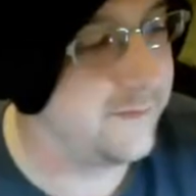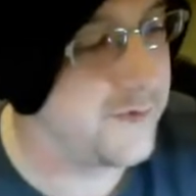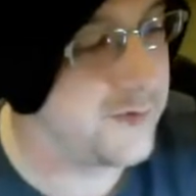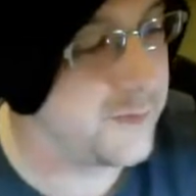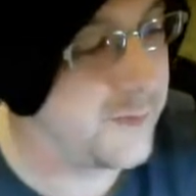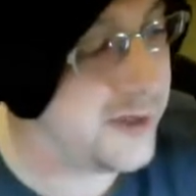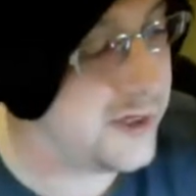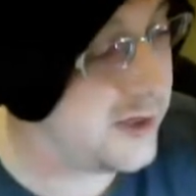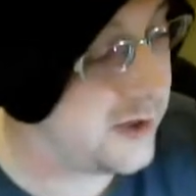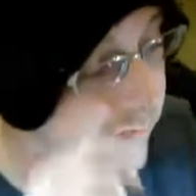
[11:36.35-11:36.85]

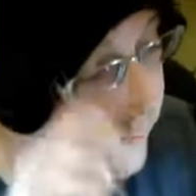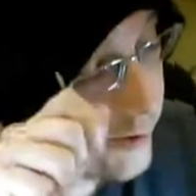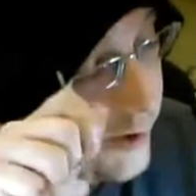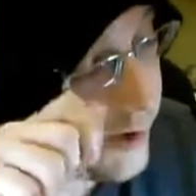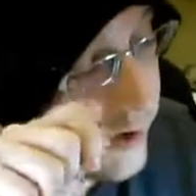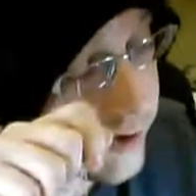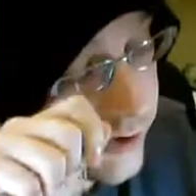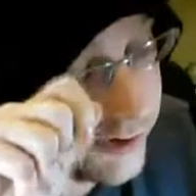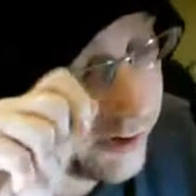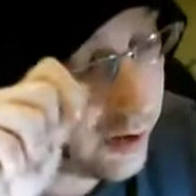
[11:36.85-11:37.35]
Speaking of
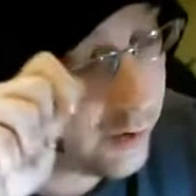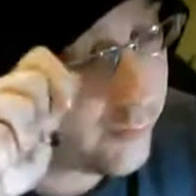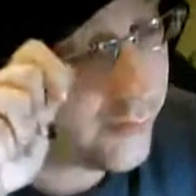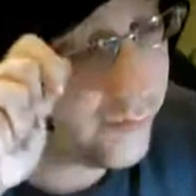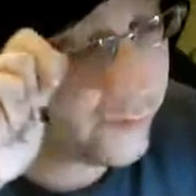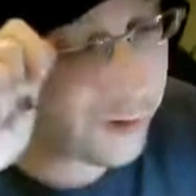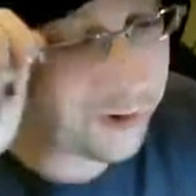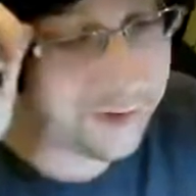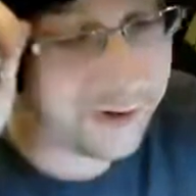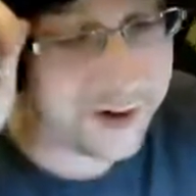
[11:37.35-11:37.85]
which, hobby
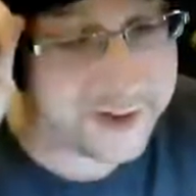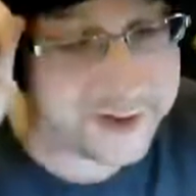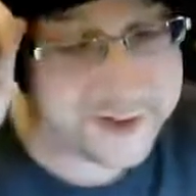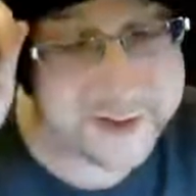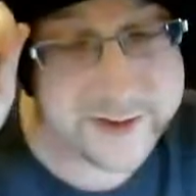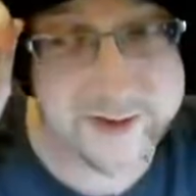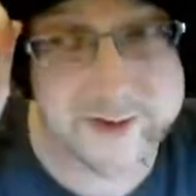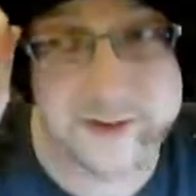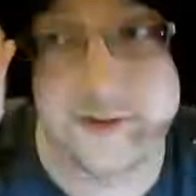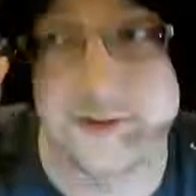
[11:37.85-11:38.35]

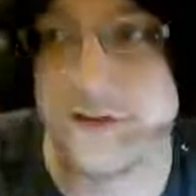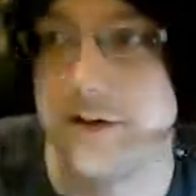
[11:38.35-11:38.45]
progress.